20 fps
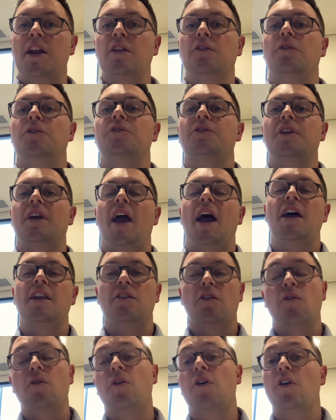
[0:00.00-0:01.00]
laundering and
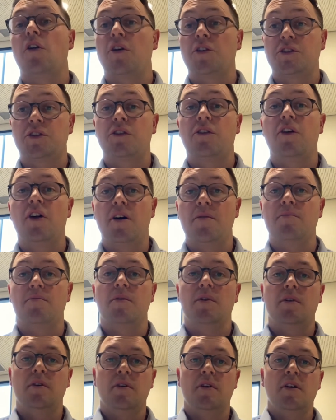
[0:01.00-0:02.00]
organized crime
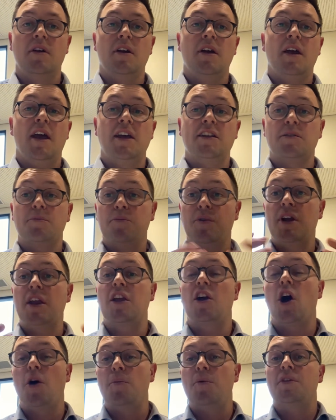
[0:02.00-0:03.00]
it's a pretty
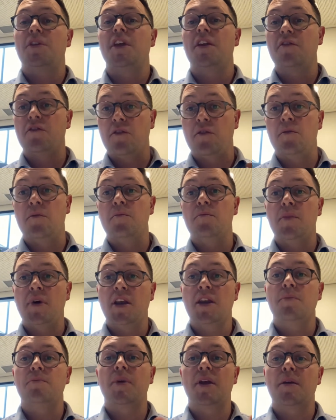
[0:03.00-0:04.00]
common thing for
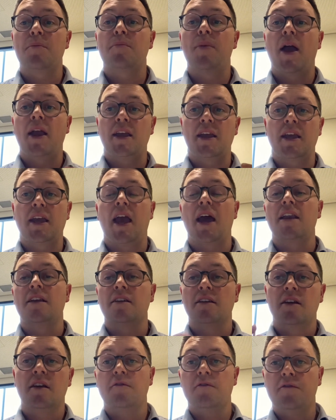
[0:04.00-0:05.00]
many big banking
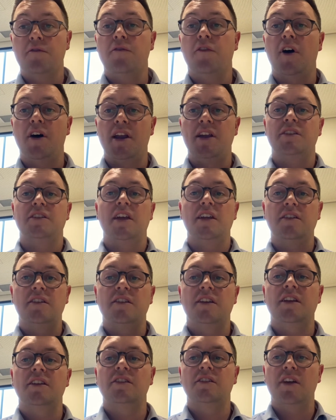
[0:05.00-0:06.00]
and finance
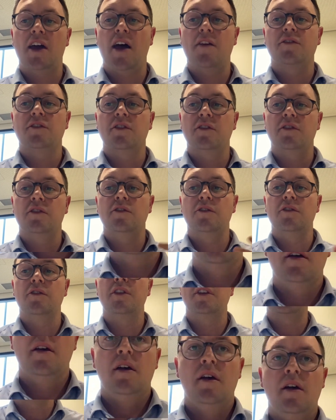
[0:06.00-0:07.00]
entities to have to do this.